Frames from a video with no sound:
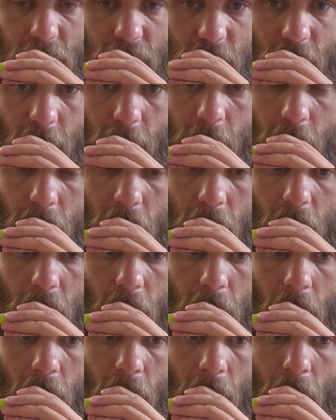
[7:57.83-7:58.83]
Star.
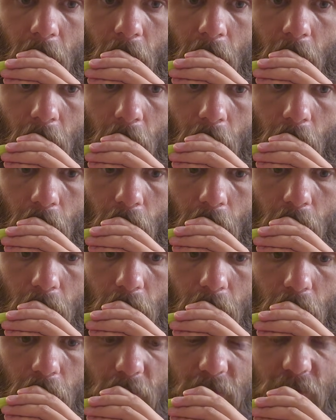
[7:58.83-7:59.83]

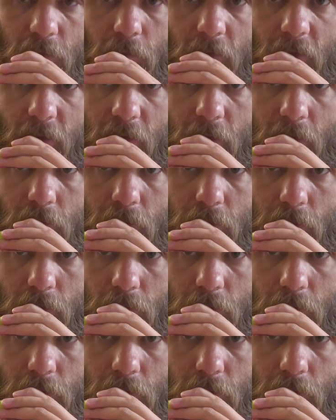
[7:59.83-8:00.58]
So we did.